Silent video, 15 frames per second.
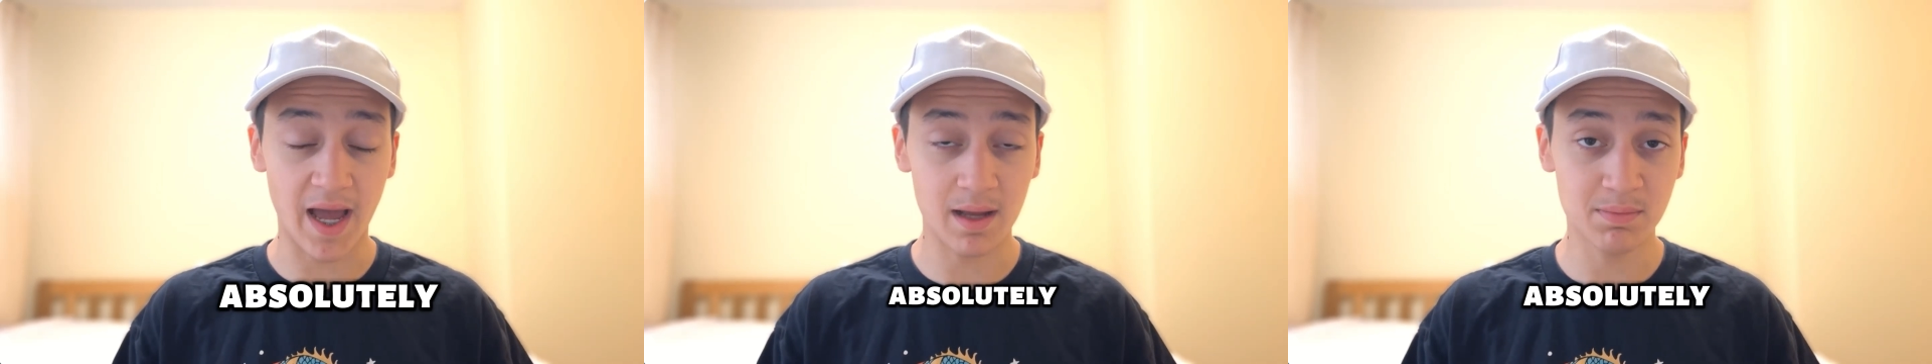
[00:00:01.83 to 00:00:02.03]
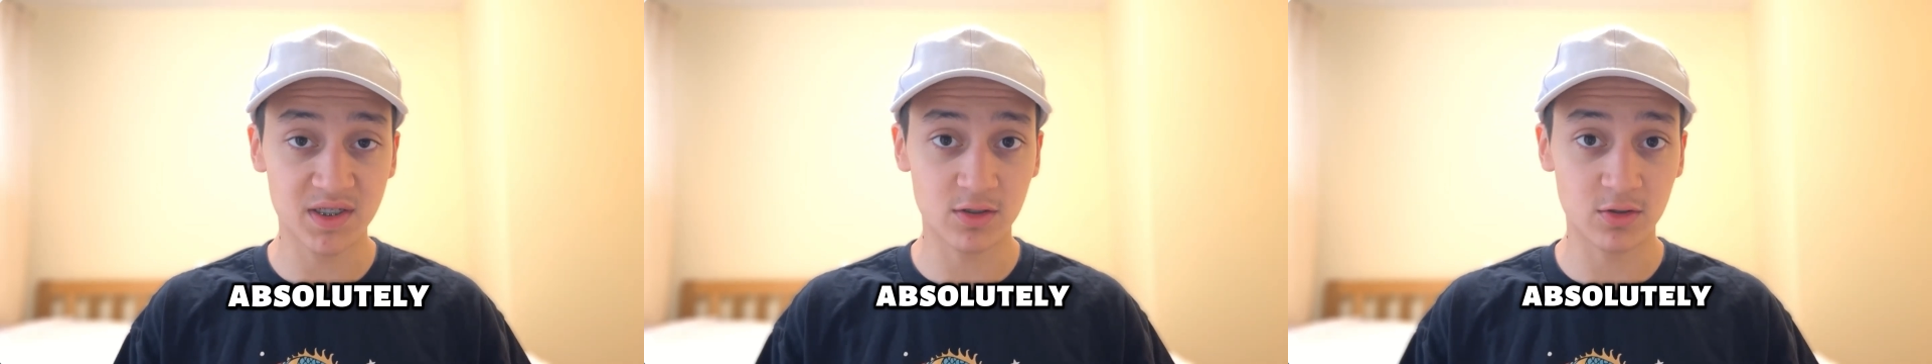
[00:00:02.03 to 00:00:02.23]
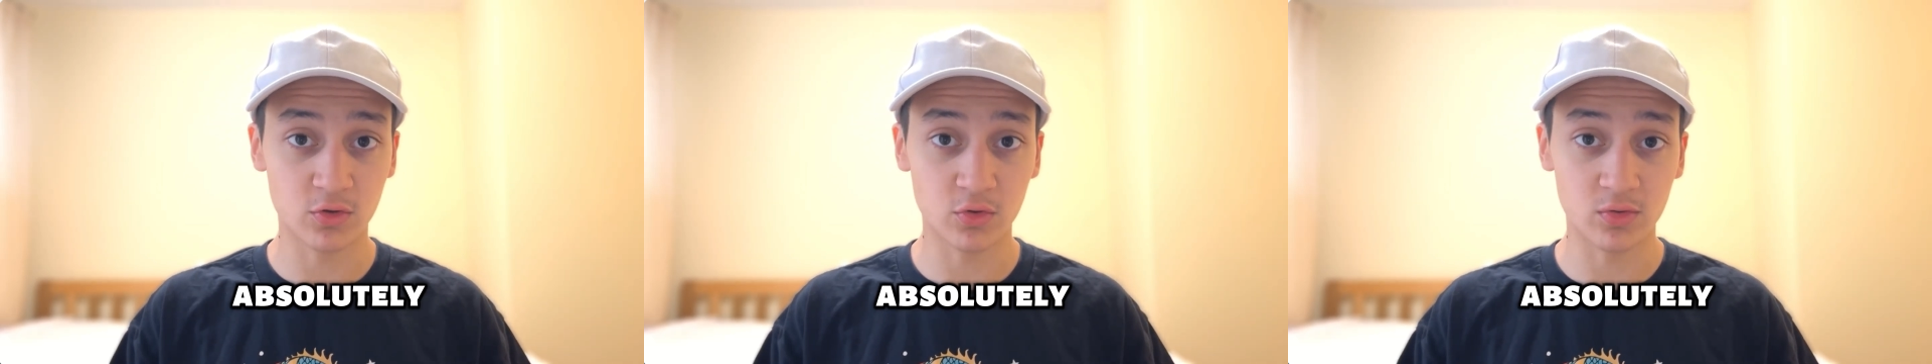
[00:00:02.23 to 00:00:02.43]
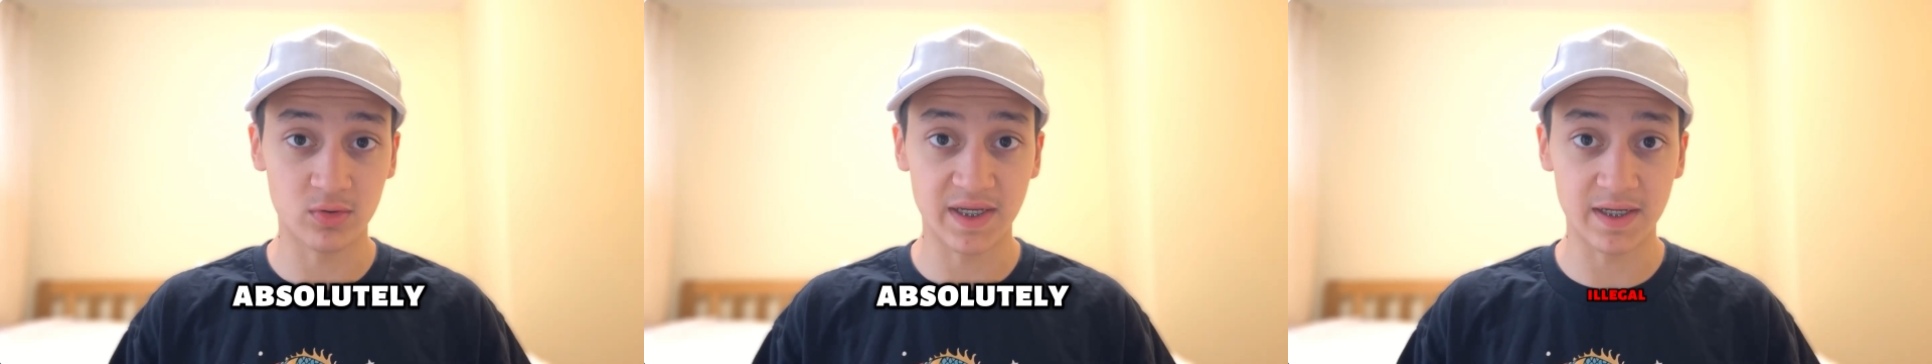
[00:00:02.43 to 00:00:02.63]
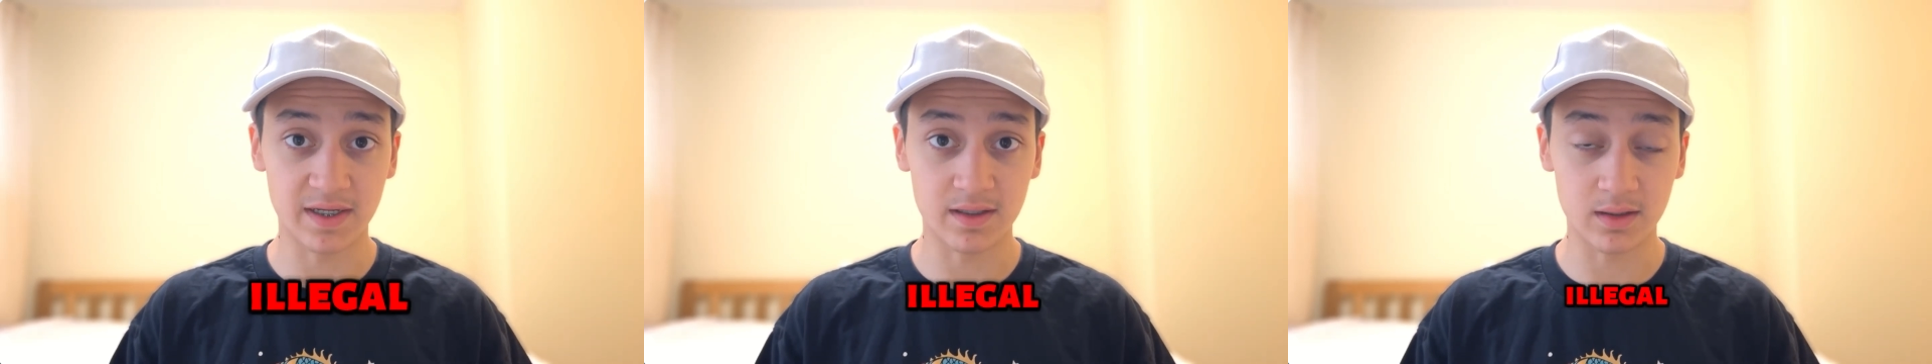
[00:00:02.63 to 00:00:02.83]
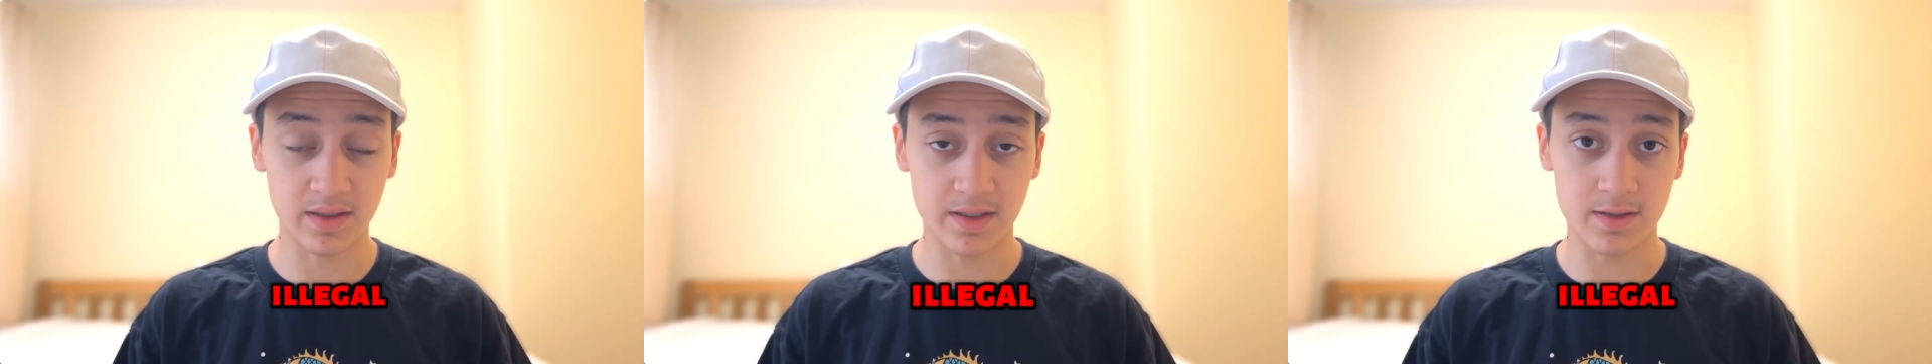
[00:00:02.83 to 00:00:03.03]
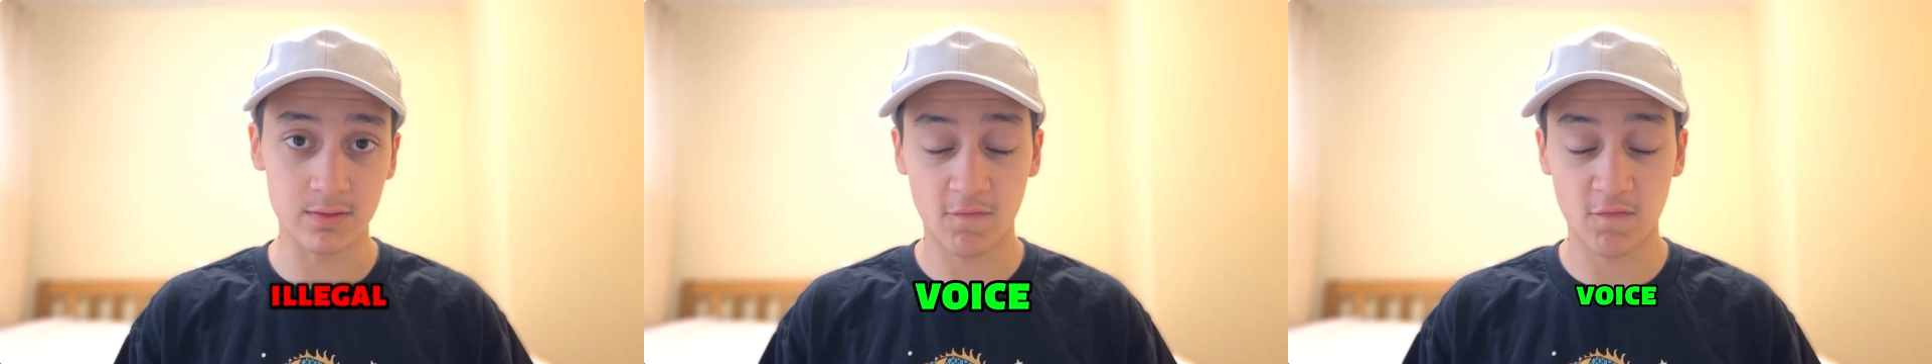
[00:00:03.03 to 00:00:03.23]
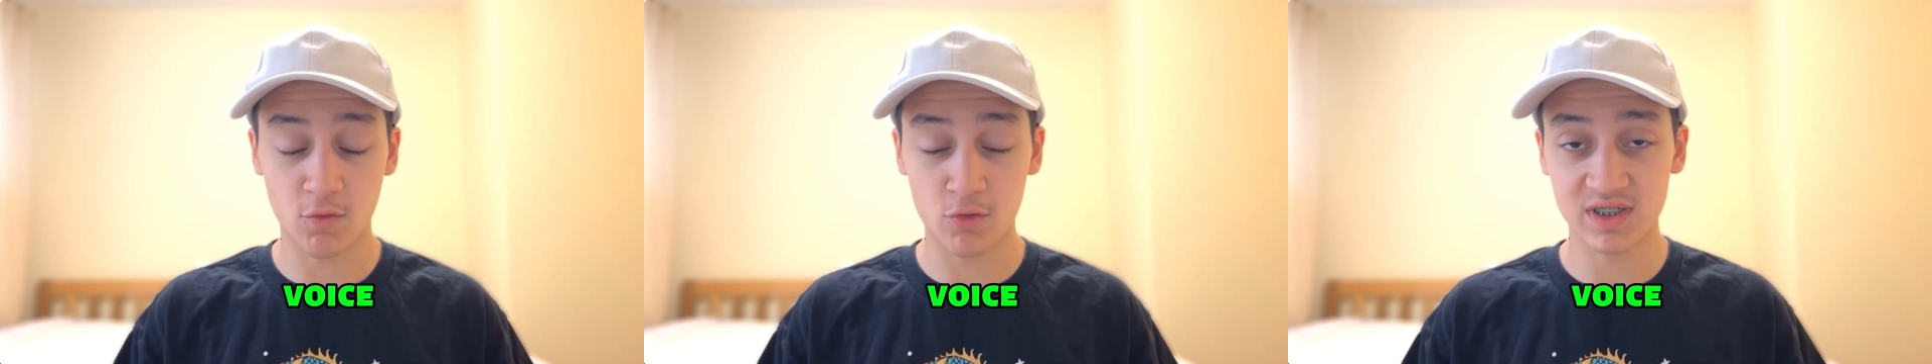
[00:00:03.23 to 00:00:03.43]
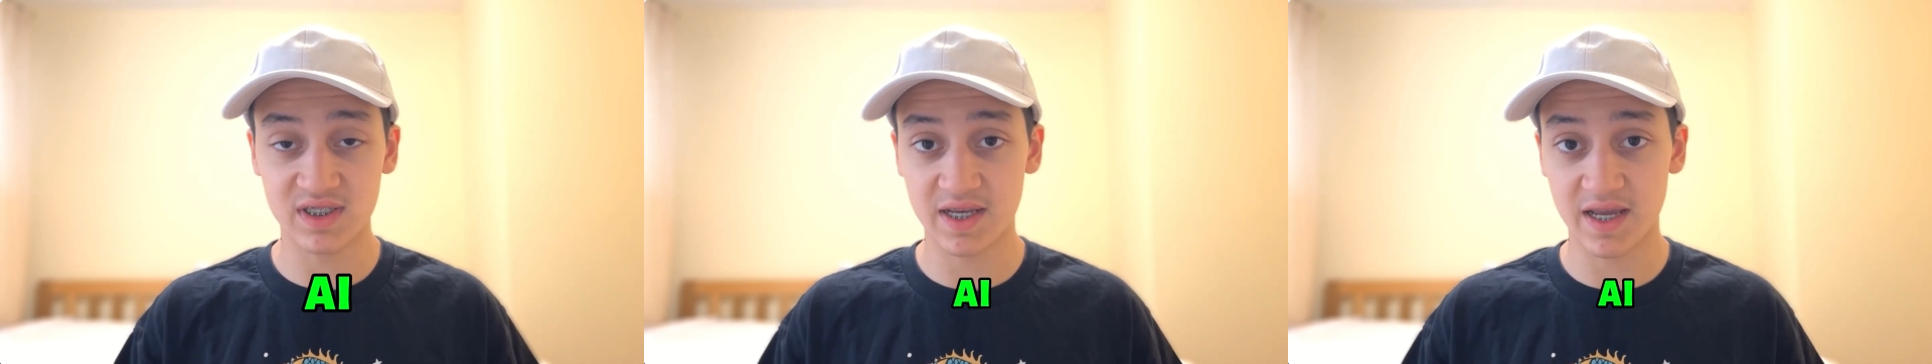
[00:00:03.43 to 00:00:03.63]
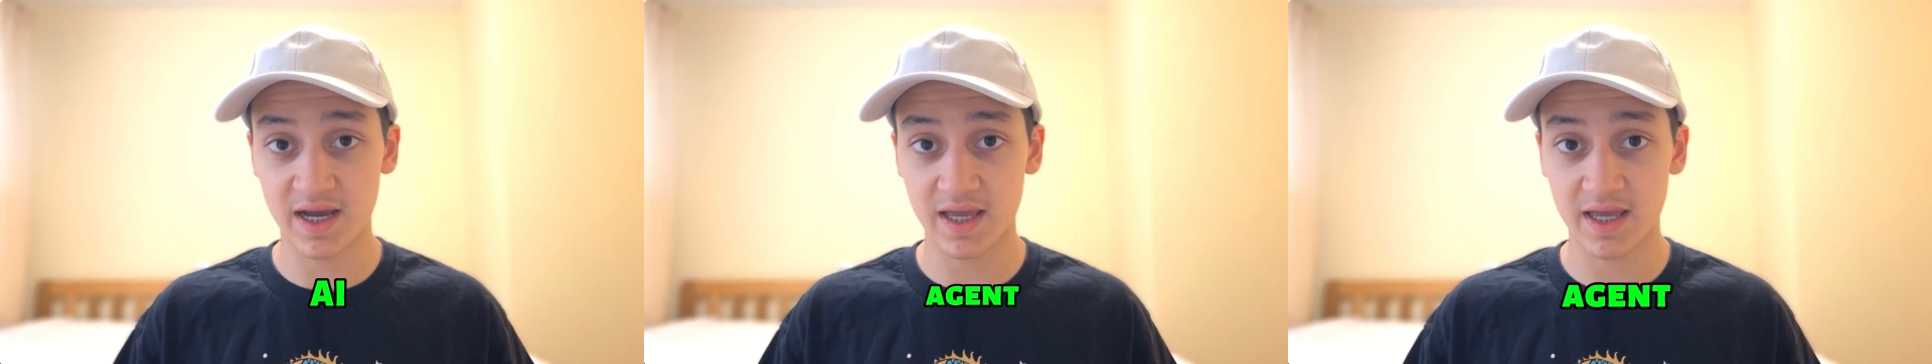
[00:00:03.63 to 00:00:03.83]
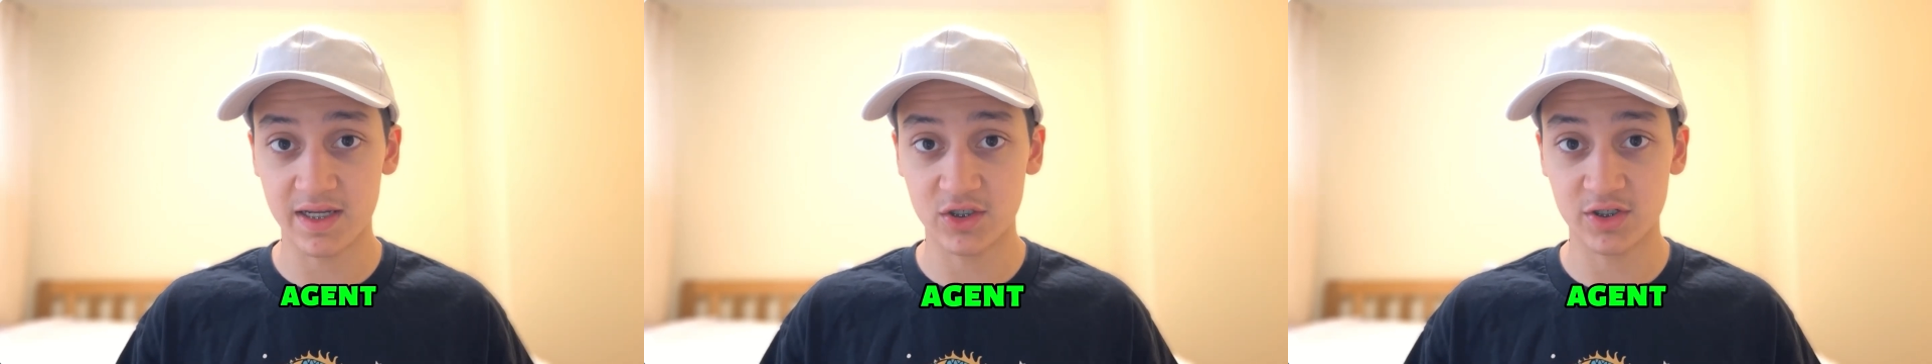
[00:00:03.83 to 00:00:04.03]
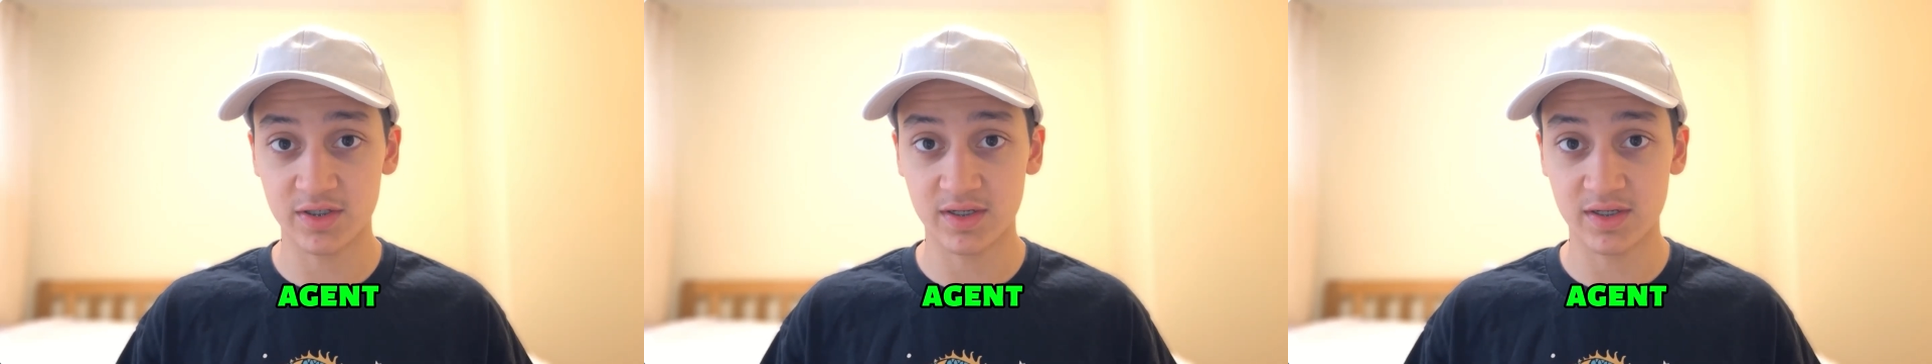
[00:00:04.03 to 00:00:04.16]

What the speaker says: absolutely illegal voice AI agent